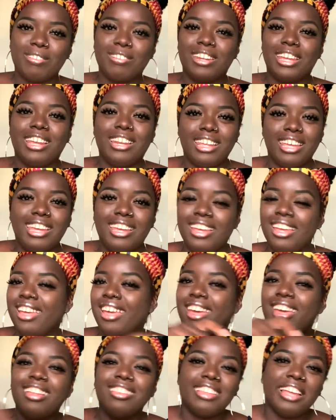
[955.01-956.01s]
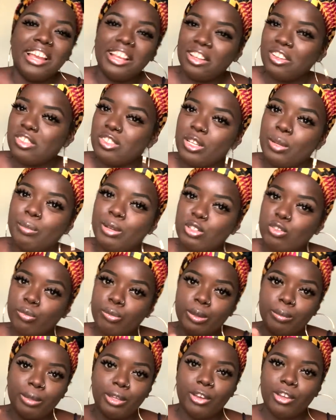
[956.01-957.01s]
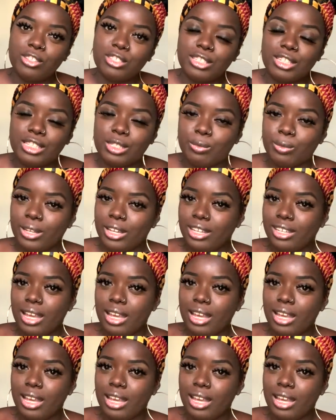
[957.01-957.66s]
Nene, thank you so much for putting me onto this wig.